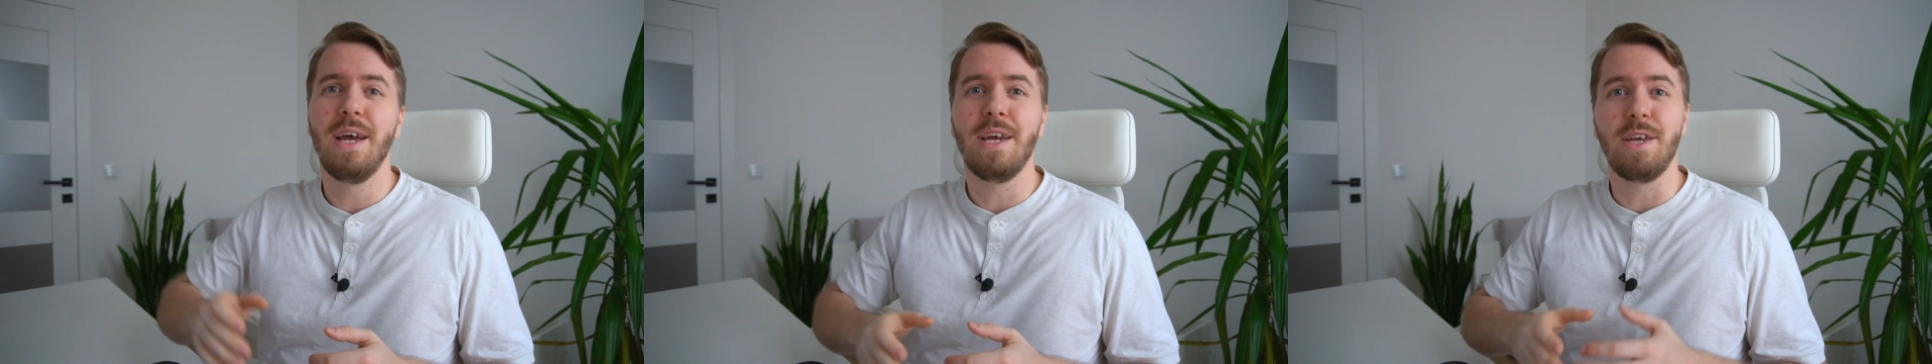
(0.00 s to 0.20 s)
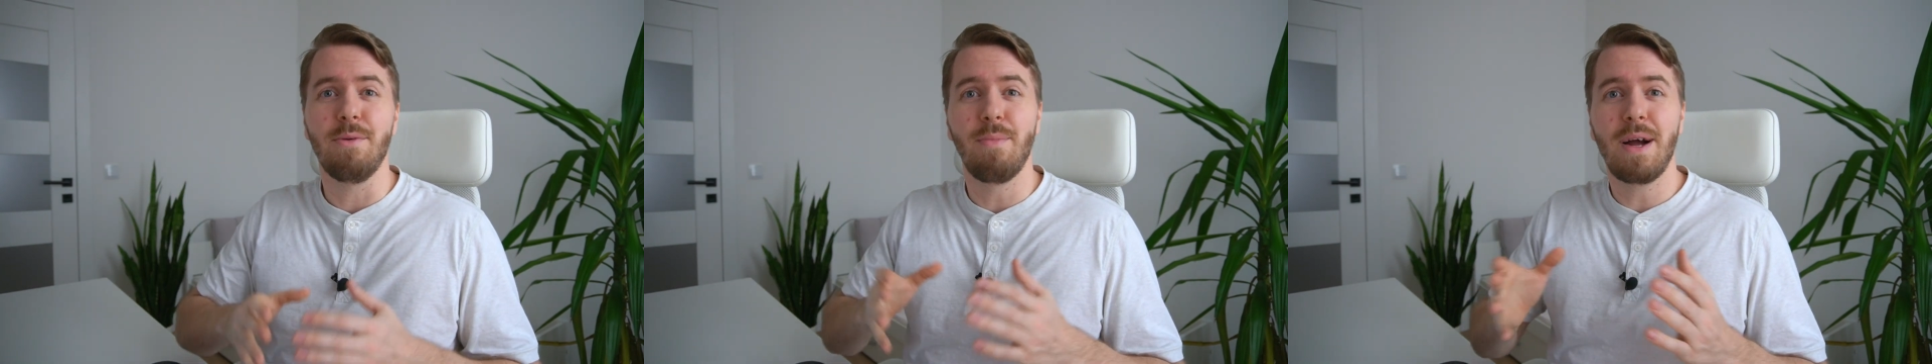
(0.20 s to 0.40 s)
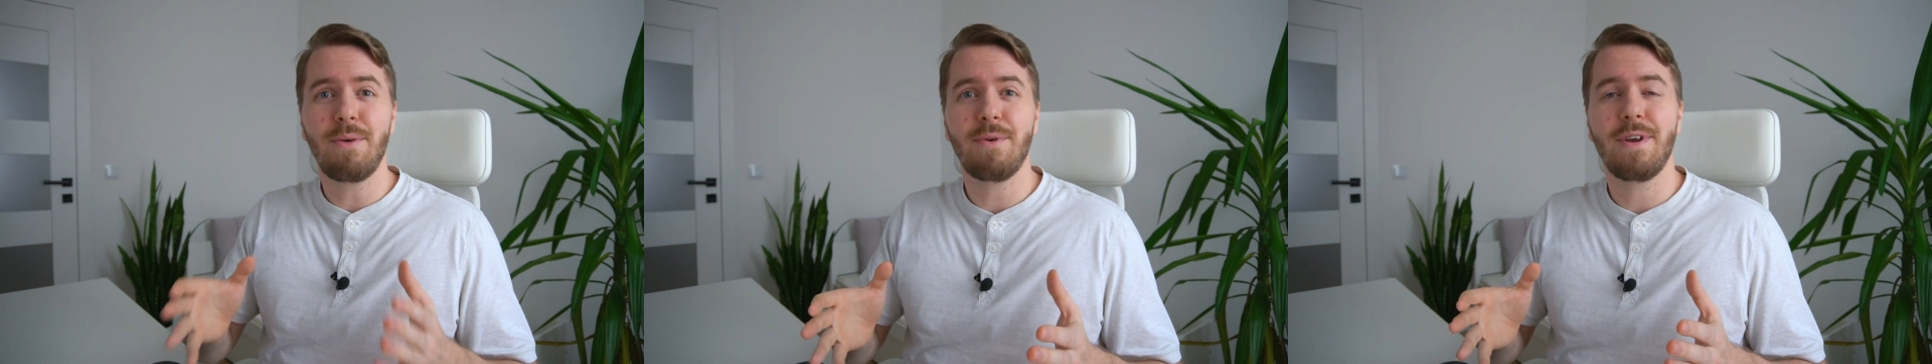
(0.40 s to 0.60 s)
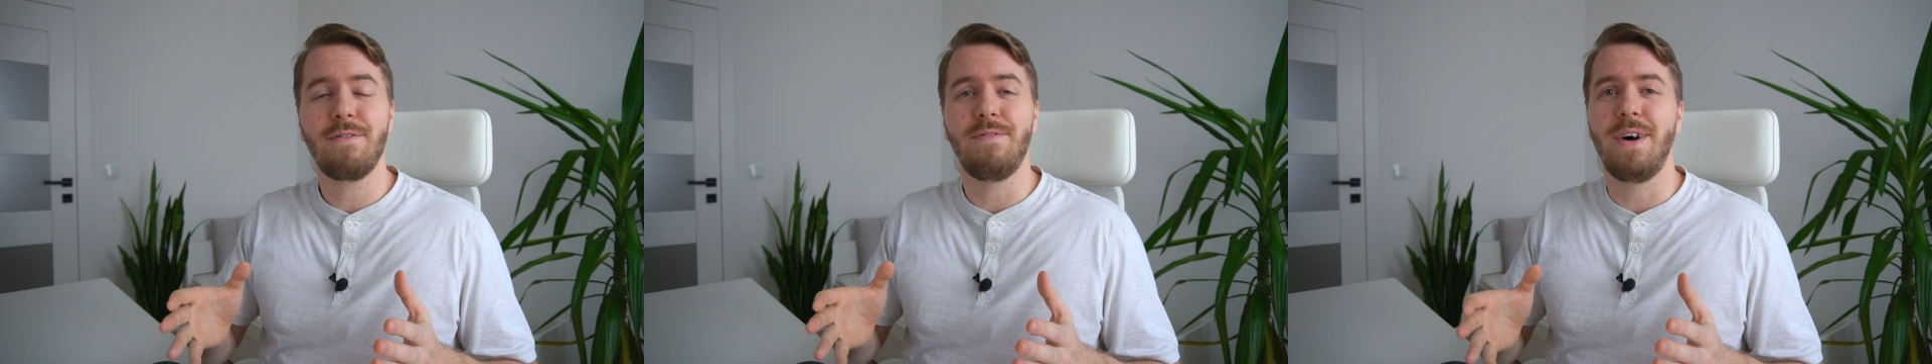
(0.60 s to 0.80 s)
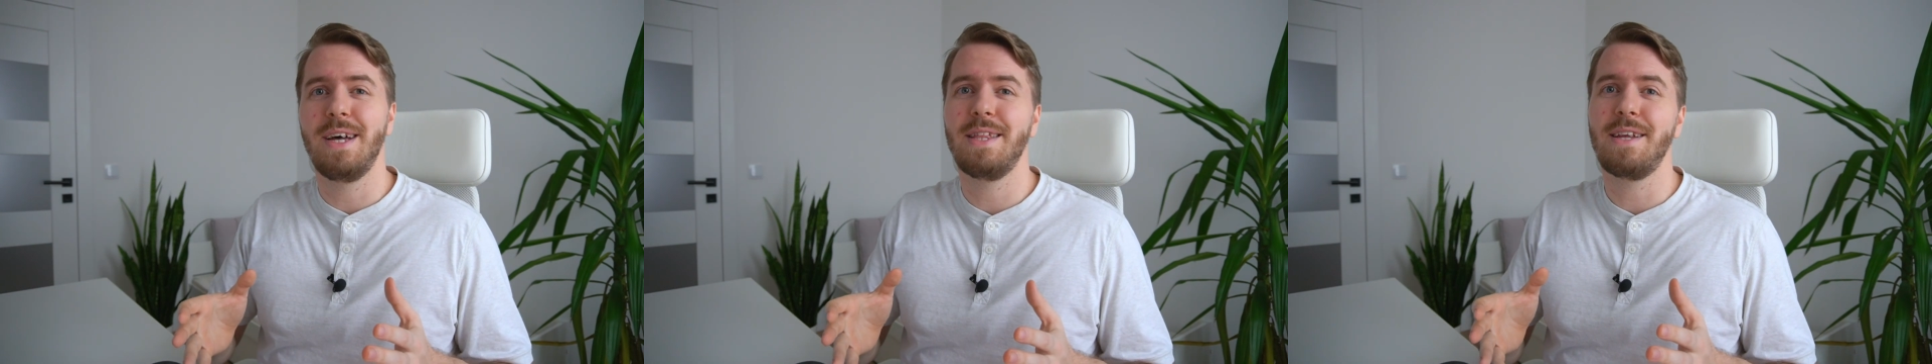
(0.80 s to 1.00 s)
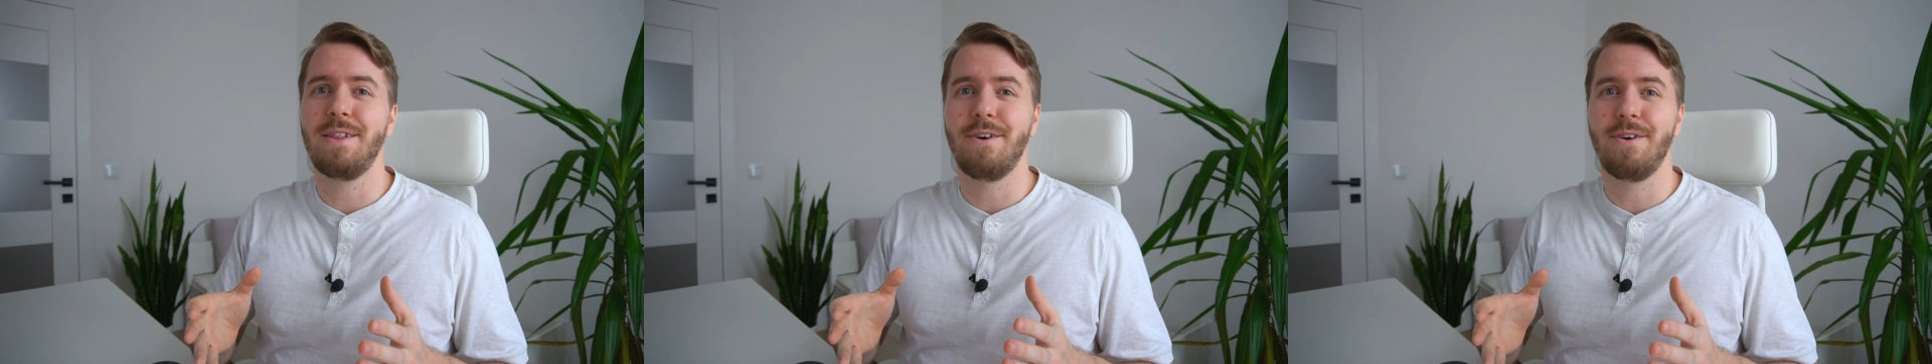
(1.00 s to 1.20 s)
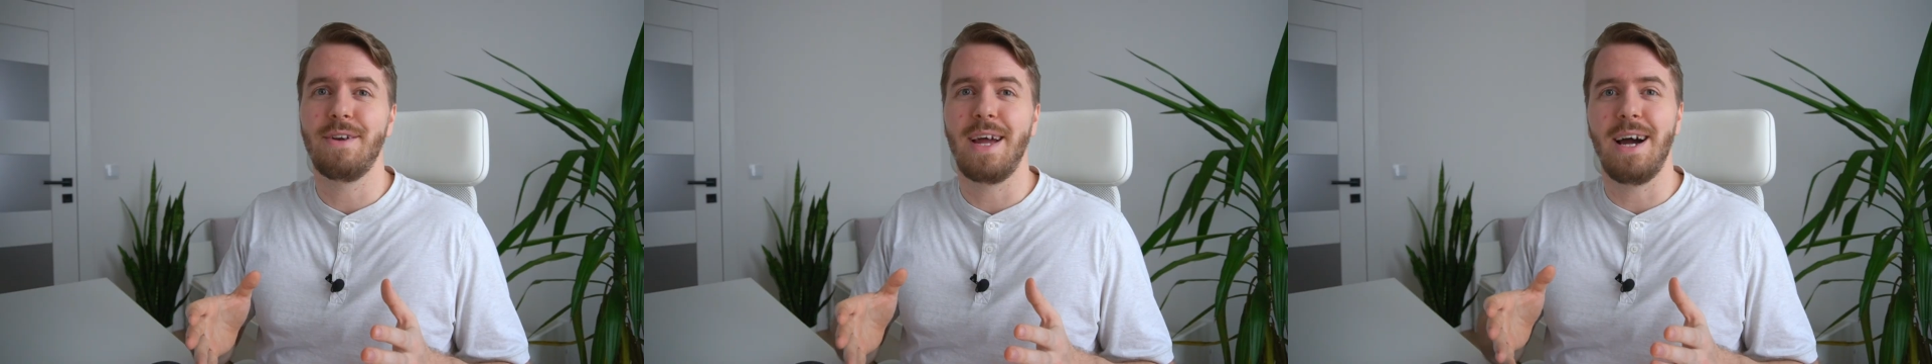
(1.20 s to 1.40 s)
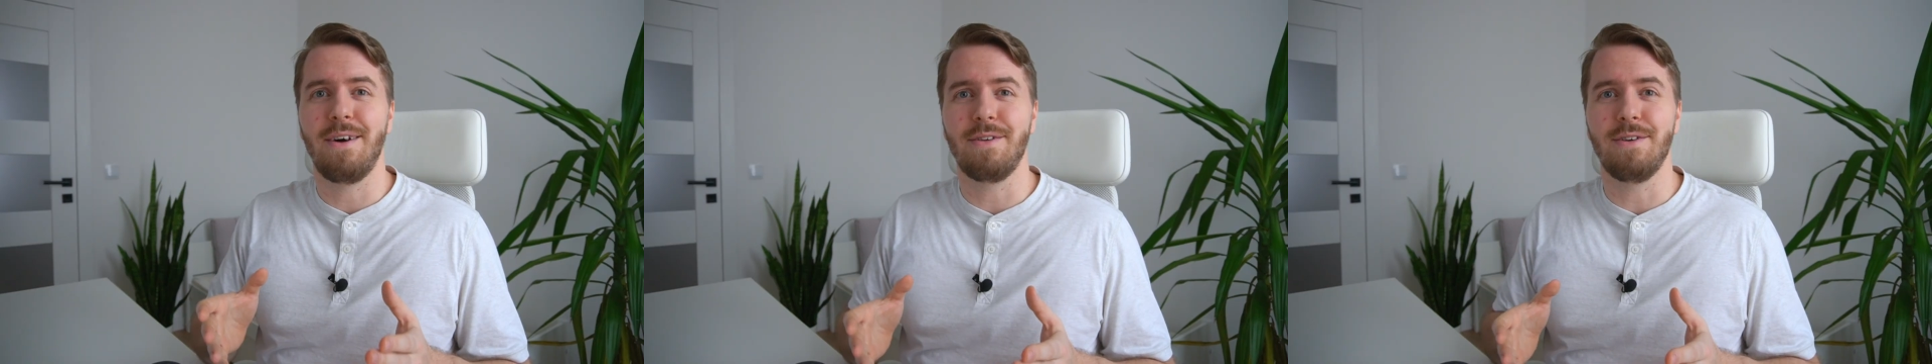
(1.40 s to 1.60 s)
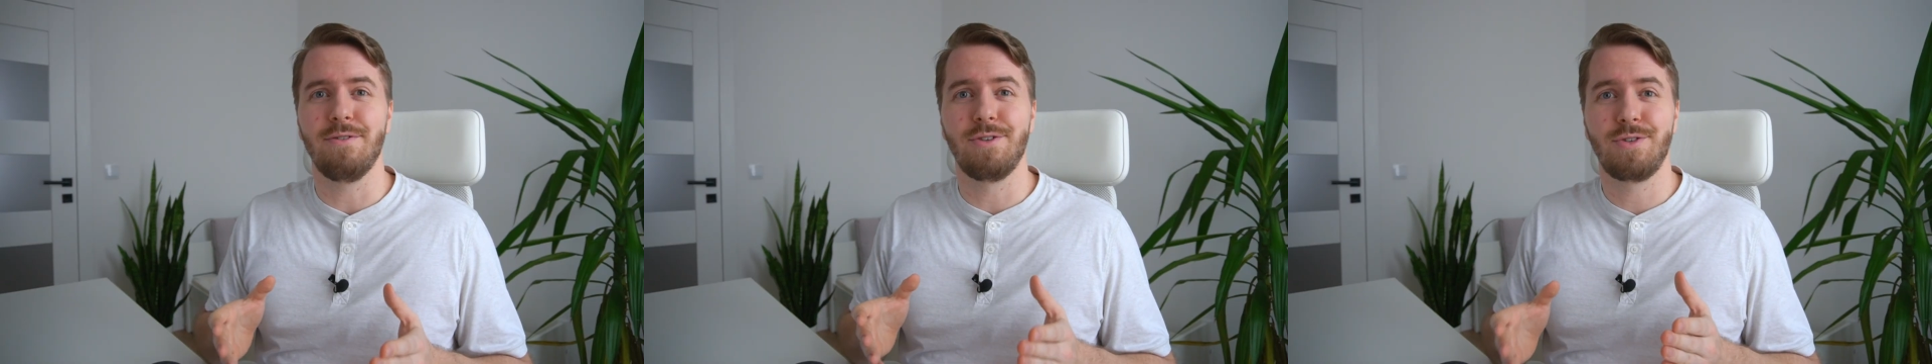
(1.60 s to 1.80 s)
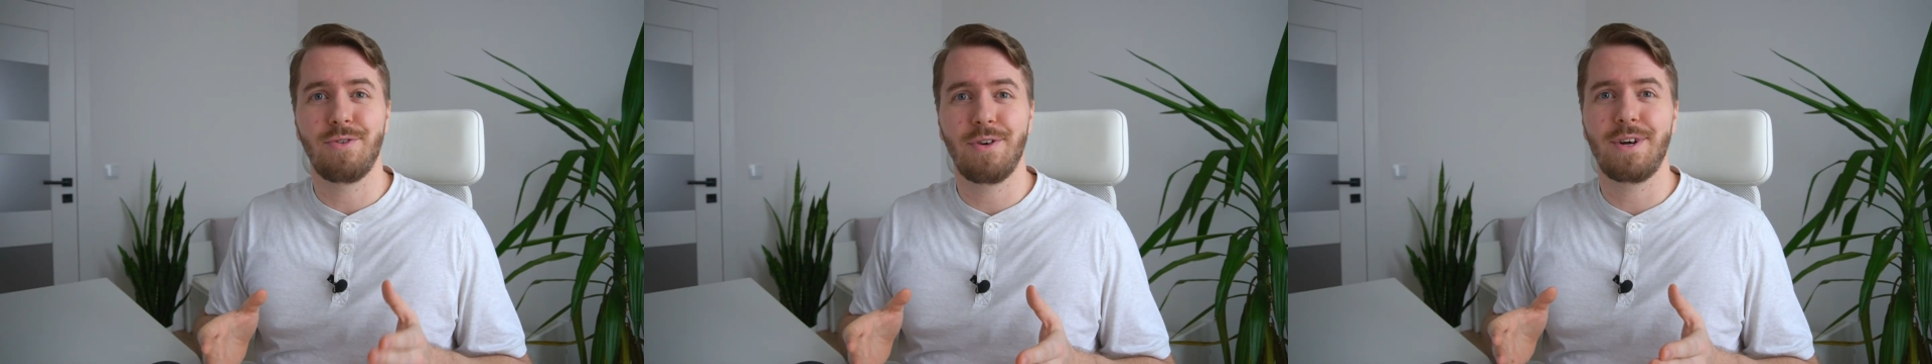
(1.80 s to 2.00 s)
you might want to finally learn how to use
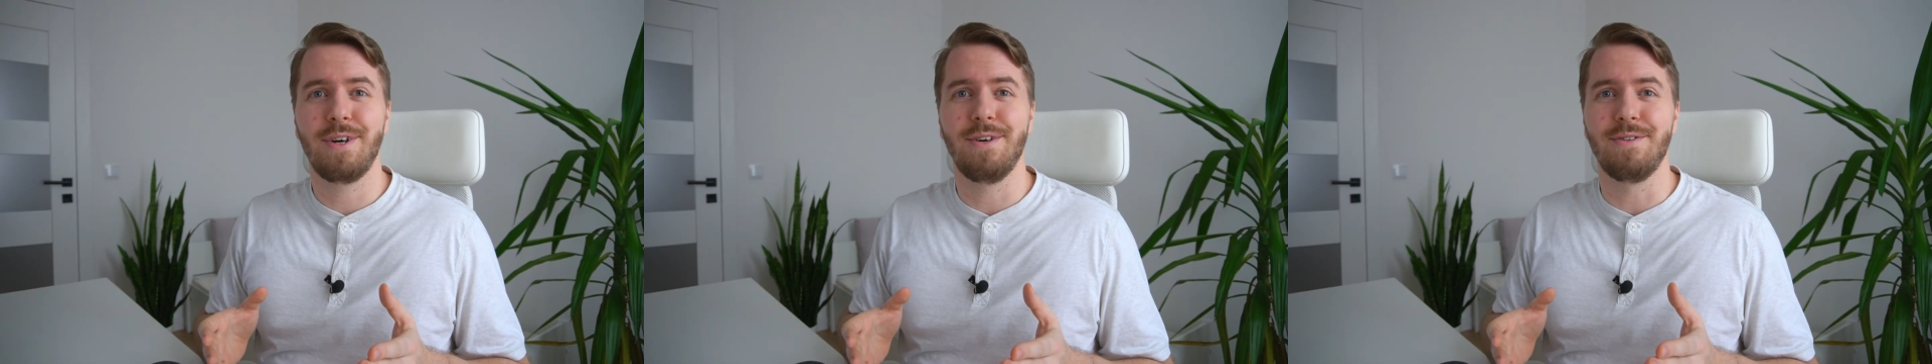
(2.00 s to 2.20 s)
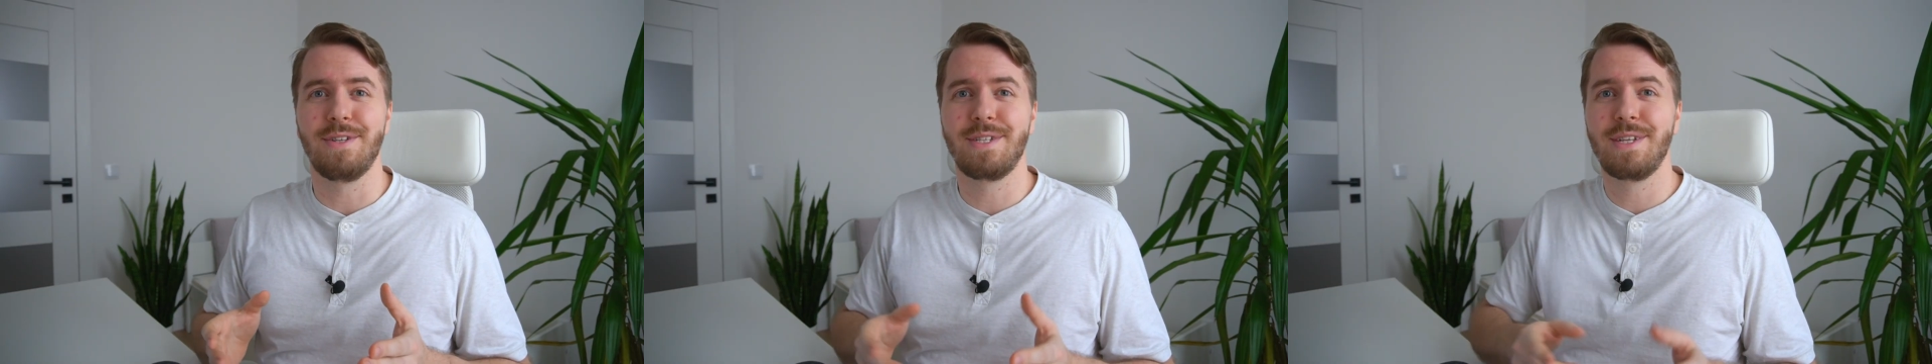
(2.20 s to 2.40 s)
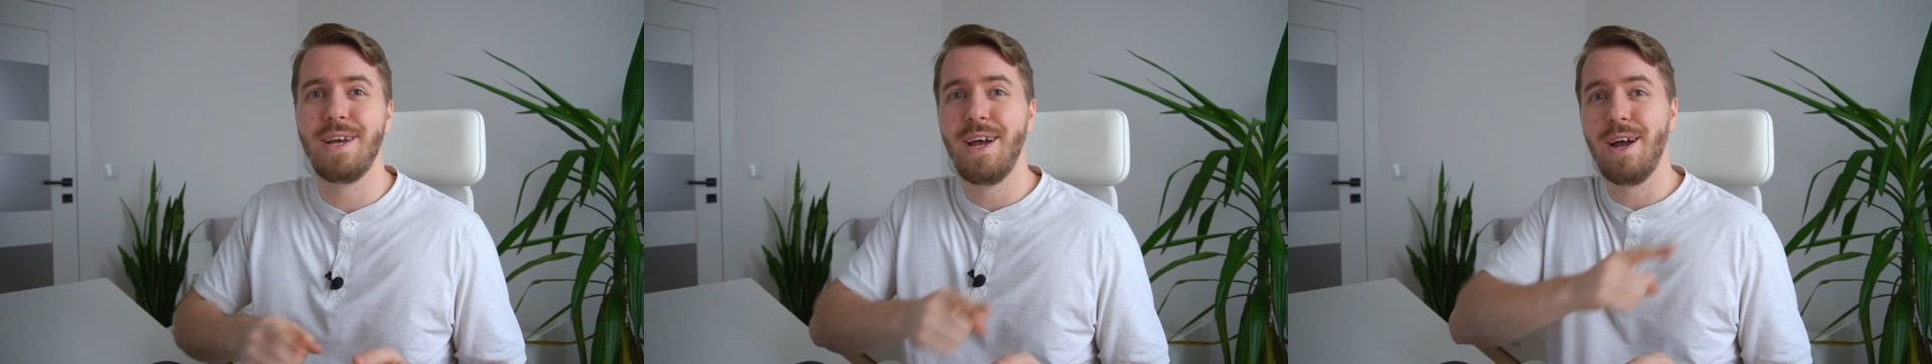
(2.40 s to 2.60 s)
shortcodes.